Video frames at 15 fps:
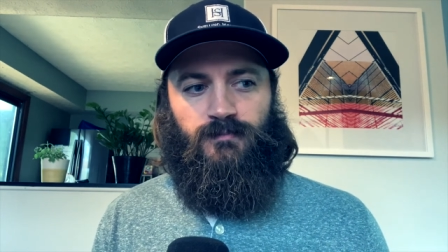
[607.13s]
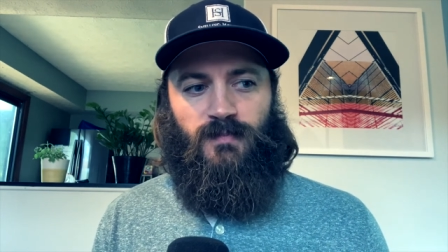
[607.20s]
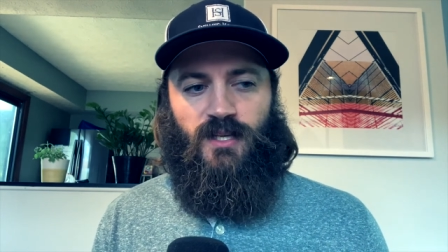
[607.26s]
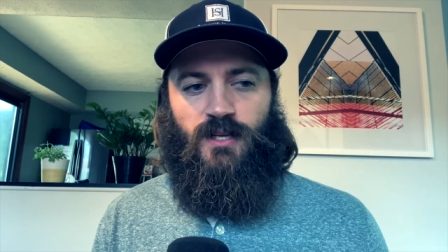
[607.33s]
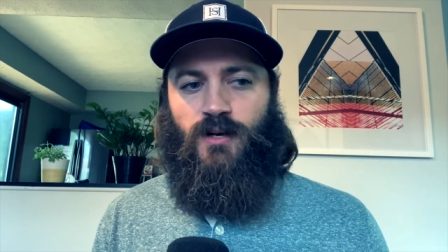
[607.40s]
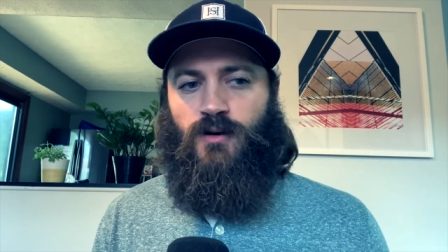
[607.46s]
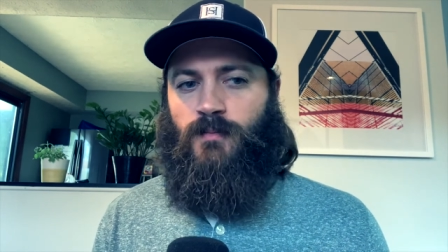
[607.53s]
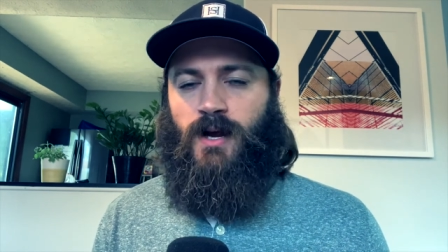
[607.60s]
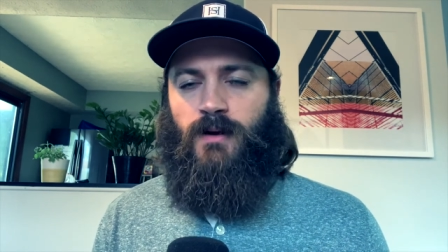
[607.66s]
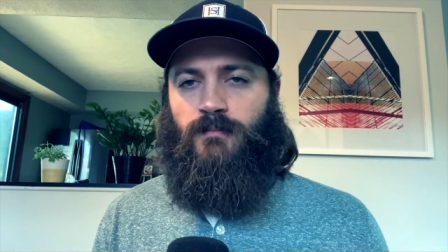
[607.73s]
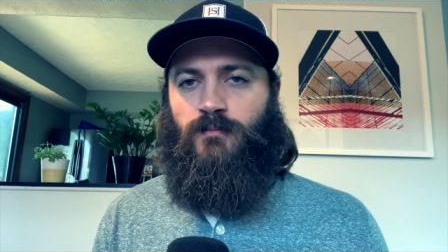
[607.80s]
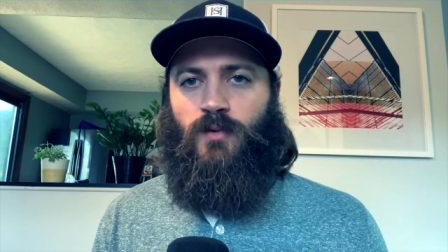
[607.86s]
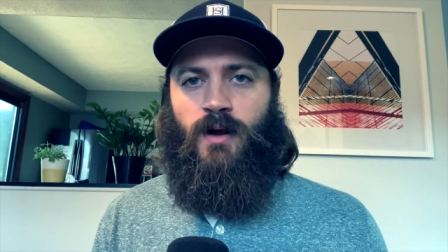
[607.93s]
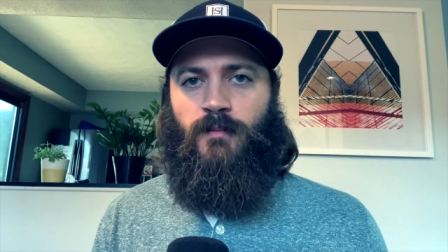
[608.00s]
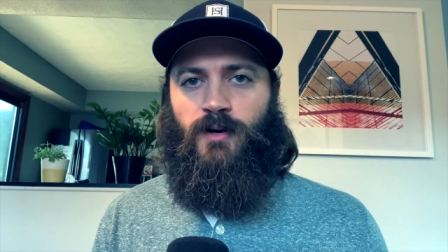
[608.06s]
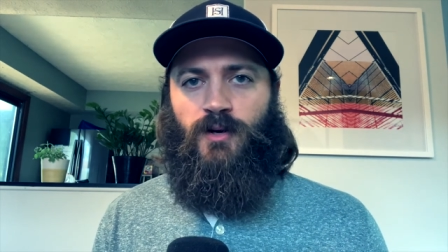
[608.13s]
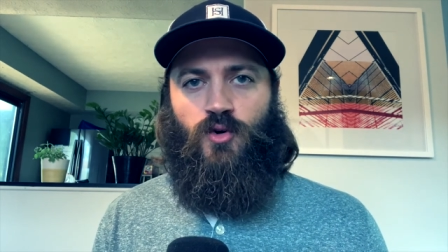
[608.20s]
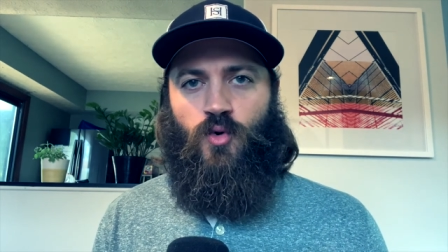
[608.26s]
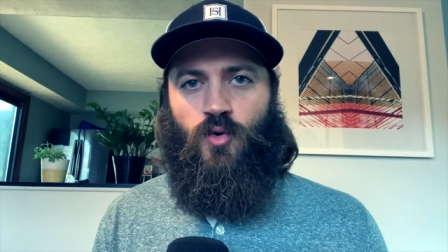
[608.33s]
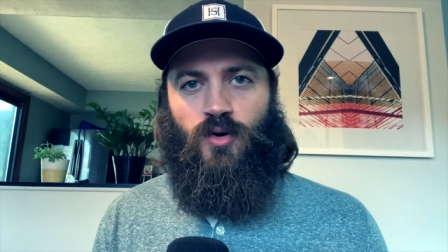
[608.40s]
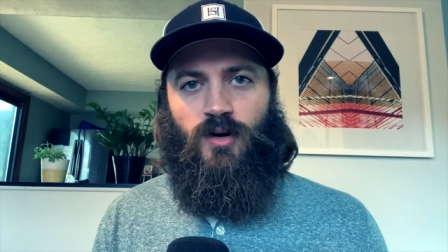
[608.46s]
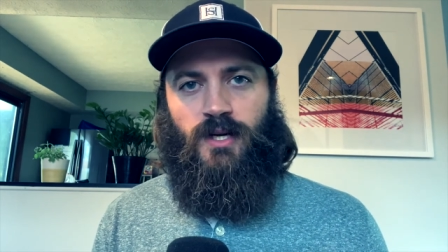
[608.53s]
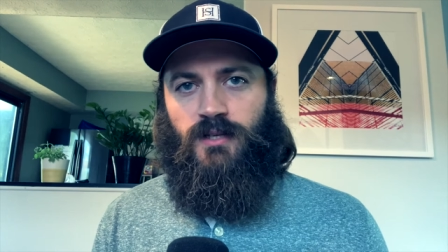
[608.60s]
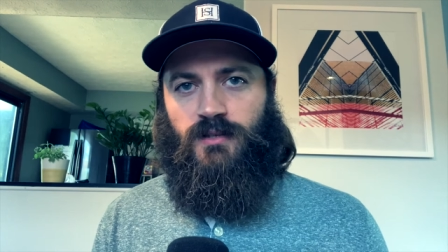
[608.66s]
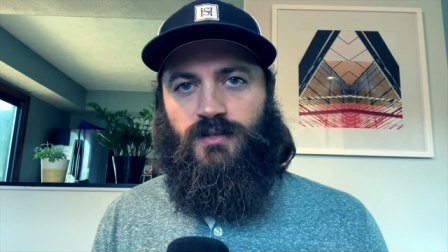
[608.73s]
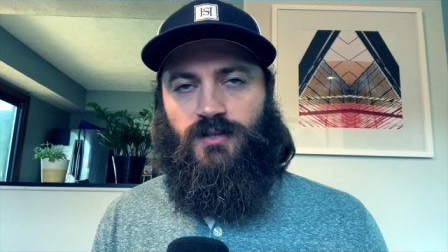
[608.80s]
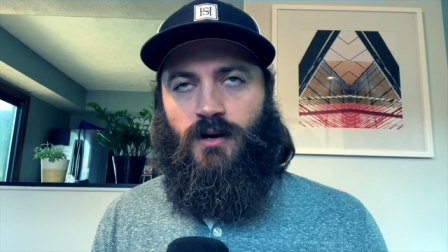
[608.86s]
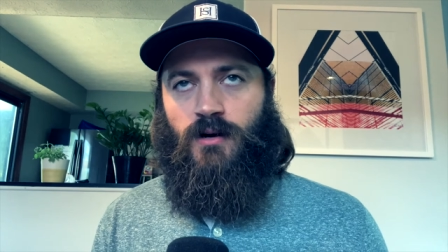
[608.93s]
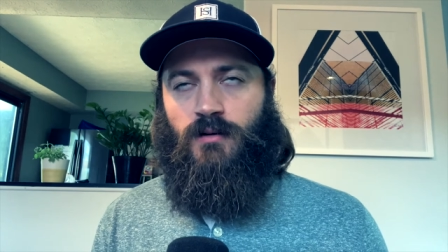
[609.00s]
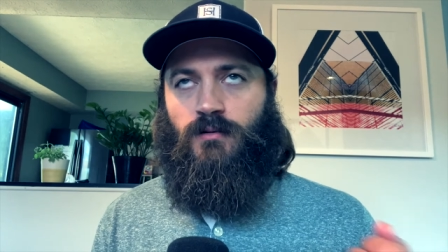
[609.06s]
you know my, my recording and
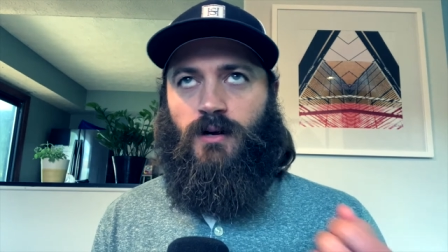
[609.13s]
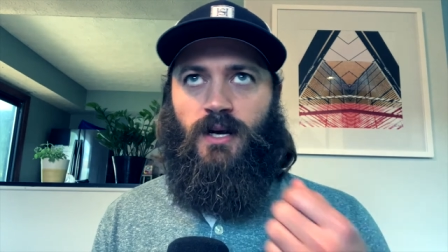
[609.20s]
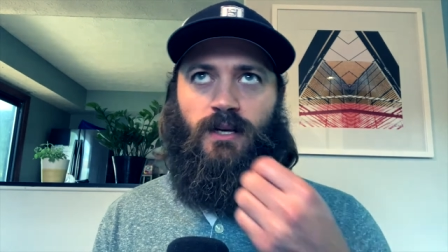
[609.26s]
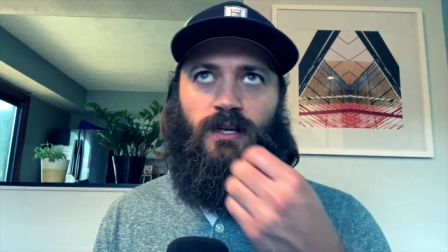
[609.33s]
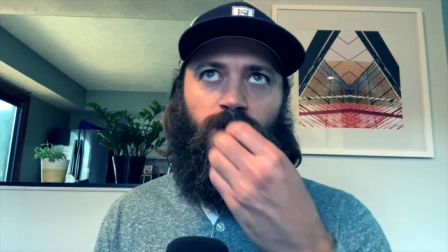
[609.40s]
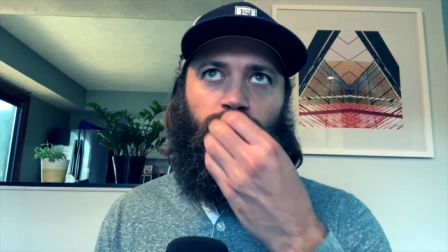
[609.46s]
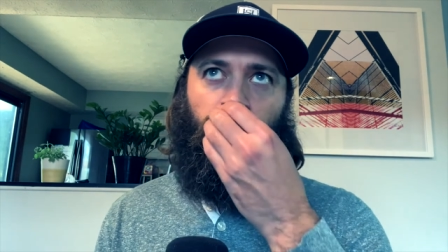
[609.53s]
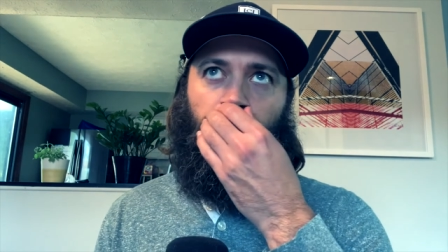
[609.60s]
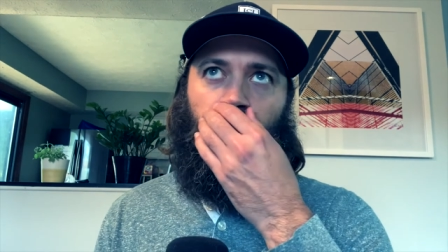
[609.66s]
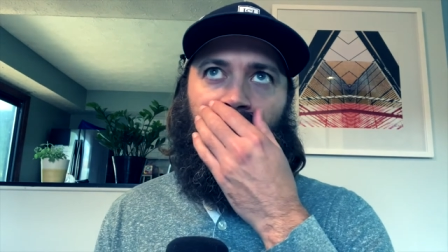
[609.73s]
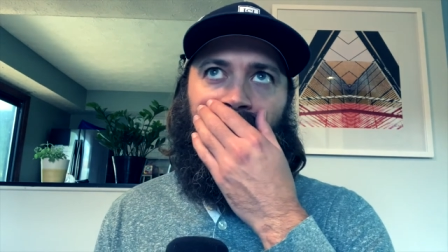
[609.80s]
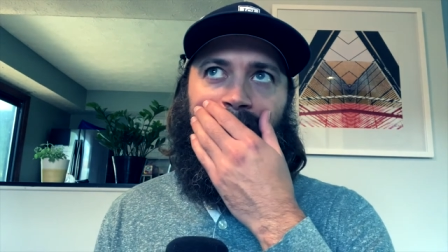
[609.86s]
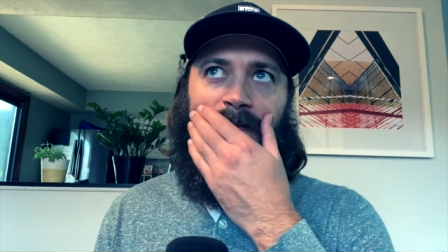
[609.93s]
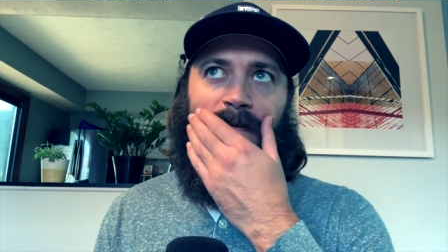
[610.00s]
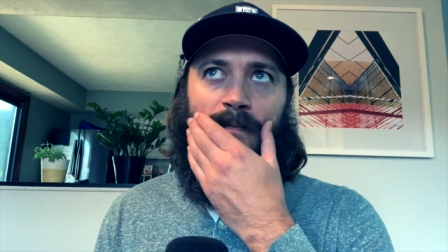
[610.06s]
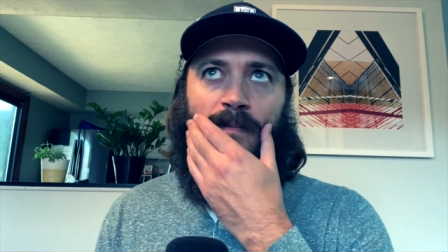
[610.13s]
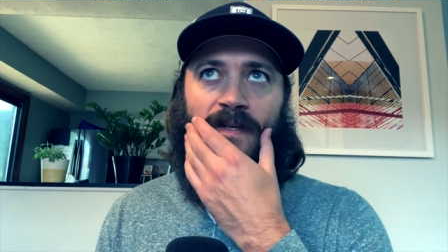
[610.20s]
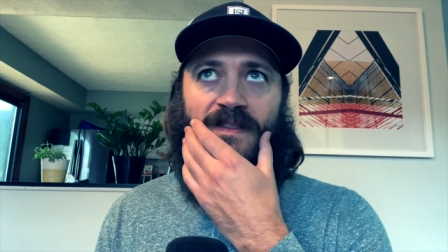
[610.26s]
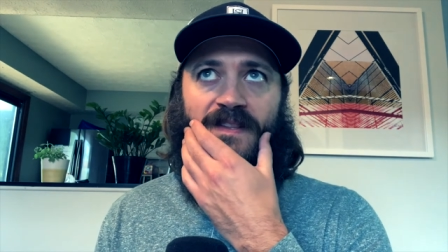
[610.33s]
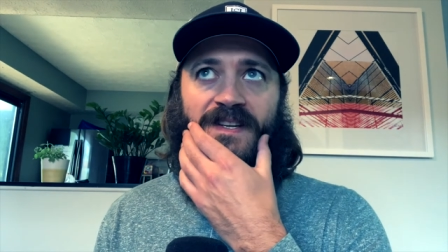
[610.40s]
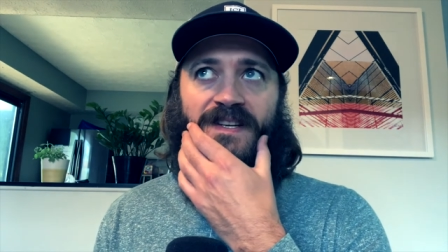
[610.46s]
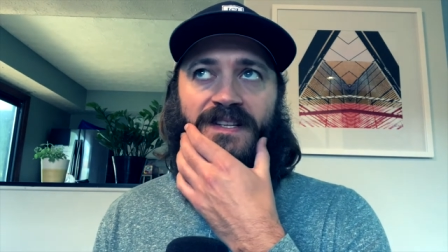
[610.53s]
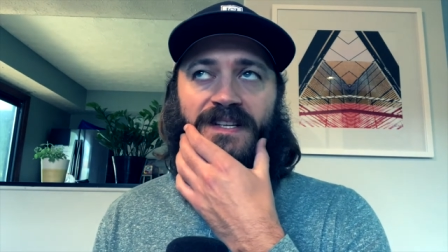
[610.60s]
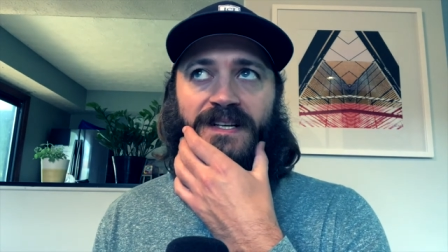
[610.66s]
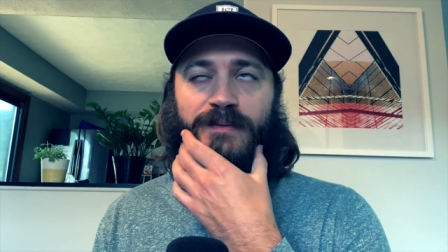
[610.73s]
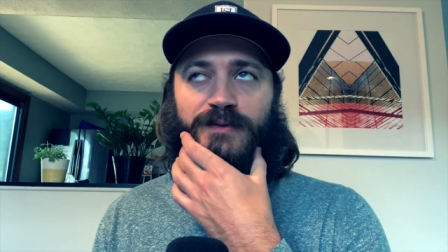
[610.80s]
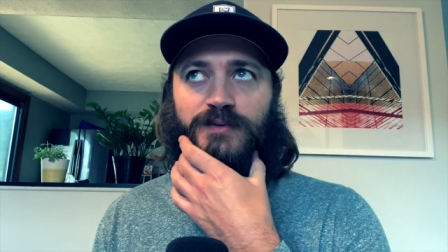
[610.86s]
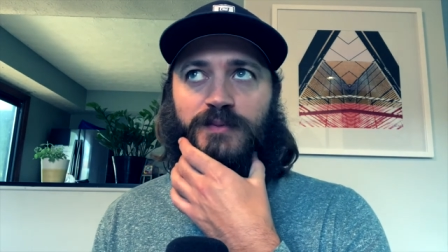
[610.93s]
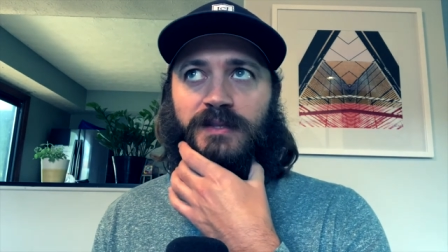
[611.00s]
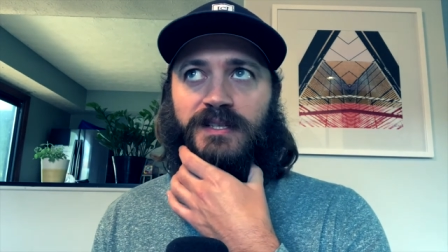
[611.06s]
songwriting, one thing that I
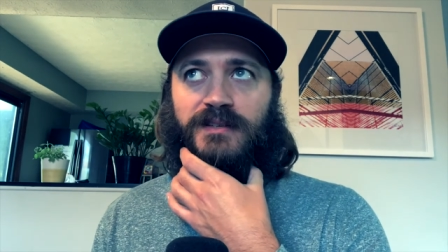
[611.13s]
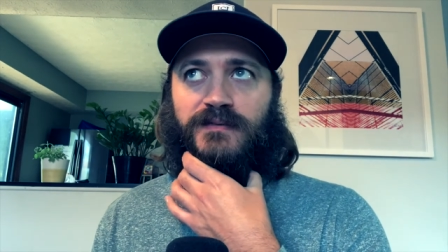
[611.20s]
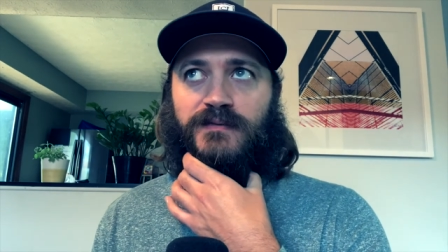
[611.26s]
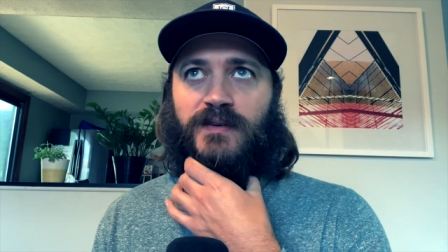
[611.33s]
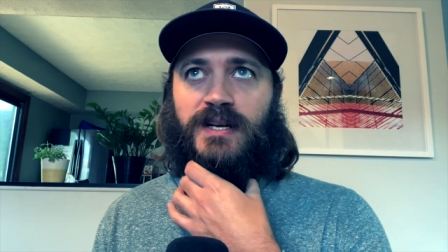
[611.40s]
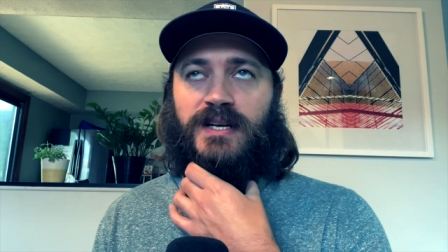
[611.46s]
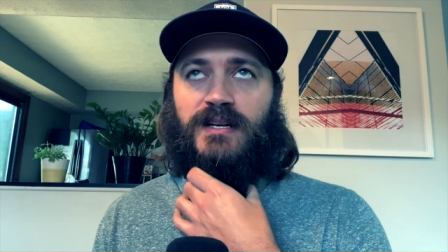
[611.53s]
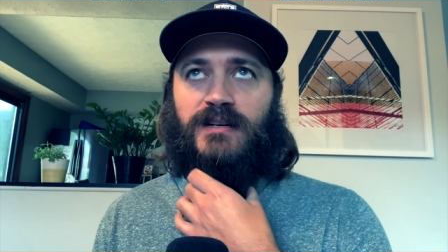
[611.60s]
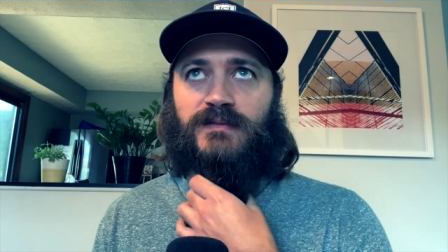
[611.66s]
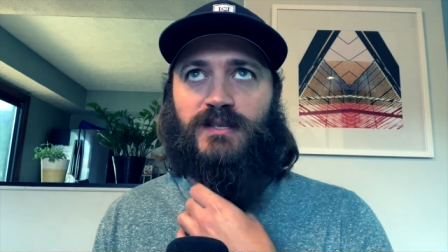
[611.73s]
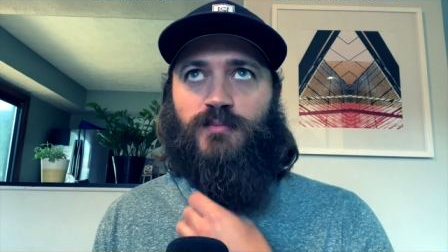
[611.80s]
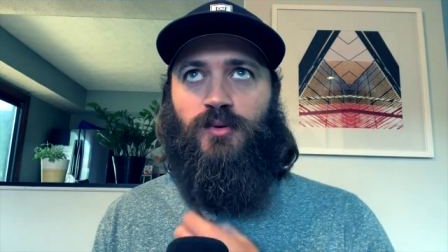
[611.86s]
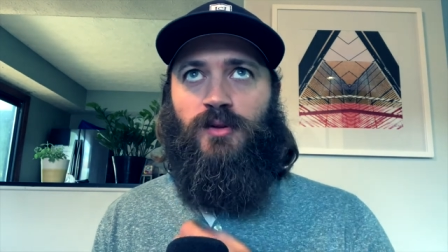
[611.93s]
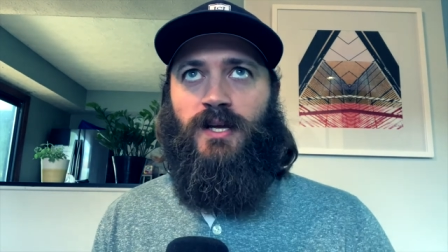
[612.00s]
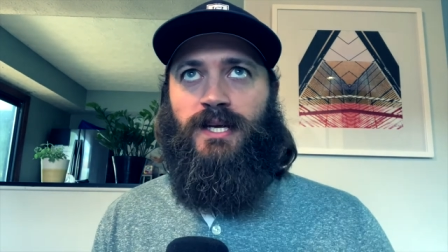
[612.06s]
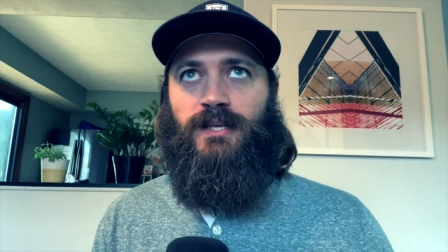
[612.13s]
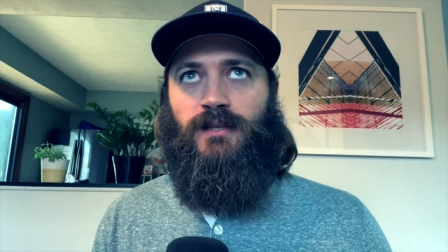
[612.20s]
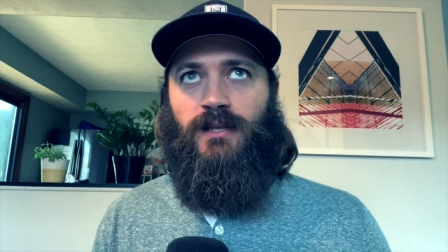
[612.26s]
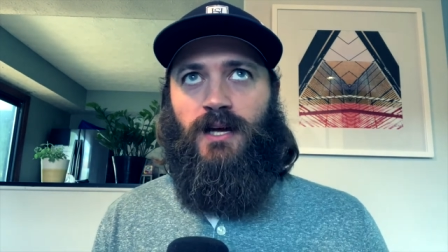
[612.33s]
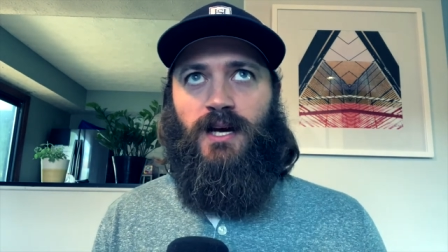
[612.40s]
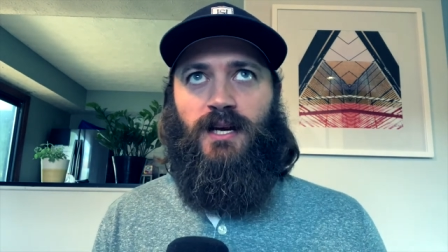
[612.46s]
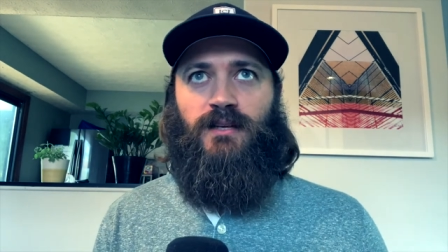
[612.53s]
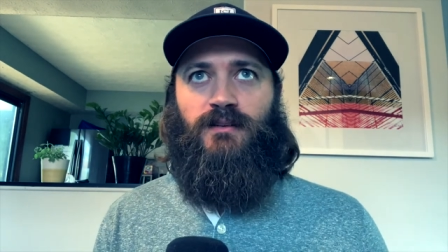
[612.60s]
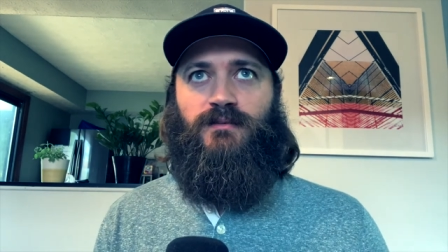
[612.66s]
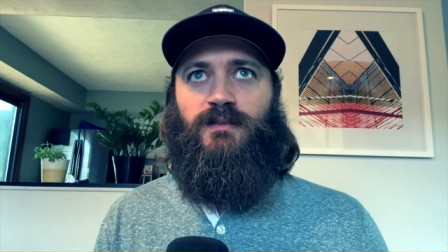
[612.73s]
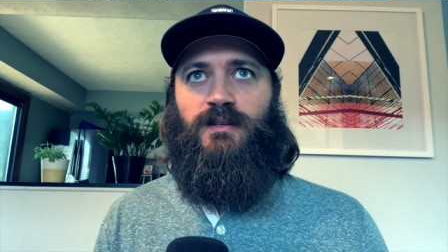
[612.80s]
was really afraid of is playing live.